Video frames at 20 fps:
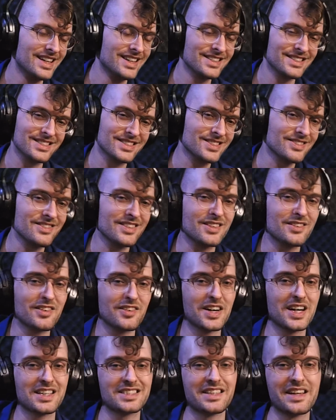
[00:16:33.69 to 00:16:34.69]
Just a little
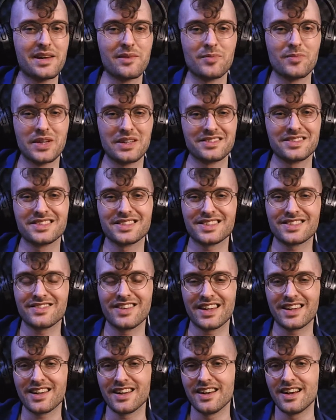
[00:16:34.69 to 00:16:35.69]
class Ambien. Just
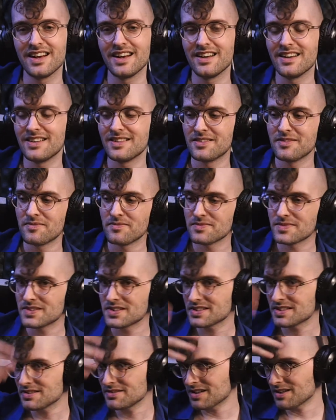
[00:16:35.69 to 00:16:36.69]

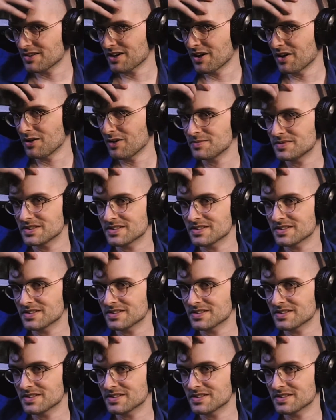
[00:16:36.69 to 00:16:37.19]
a little cope.